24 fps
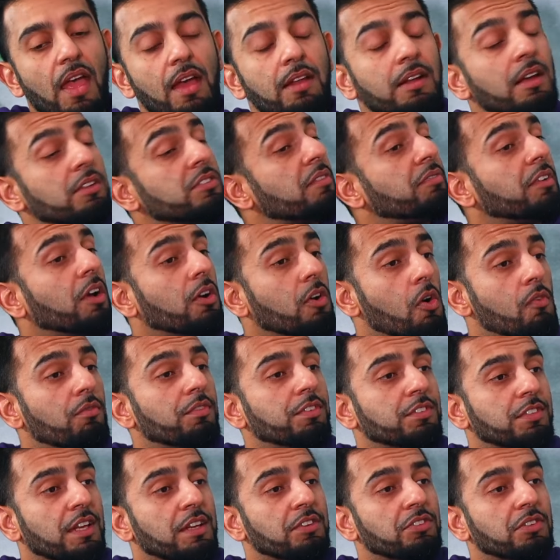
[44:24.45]
and I was having a
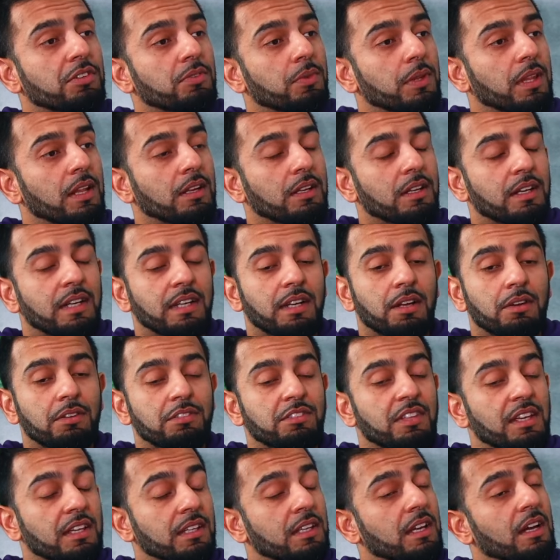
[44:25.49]
conversation with Allah and I
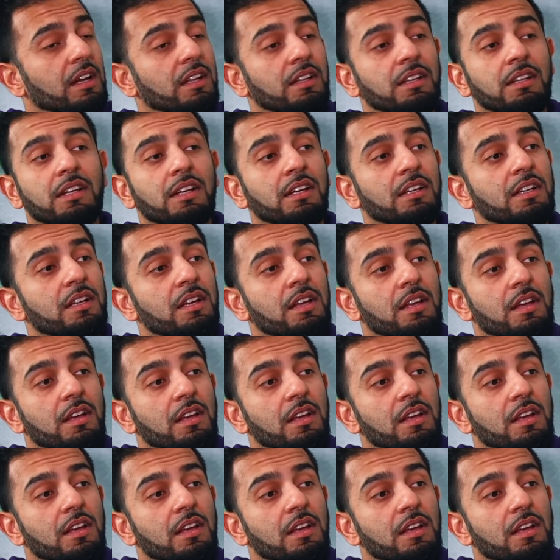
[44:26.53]
was saying, Ya Allah,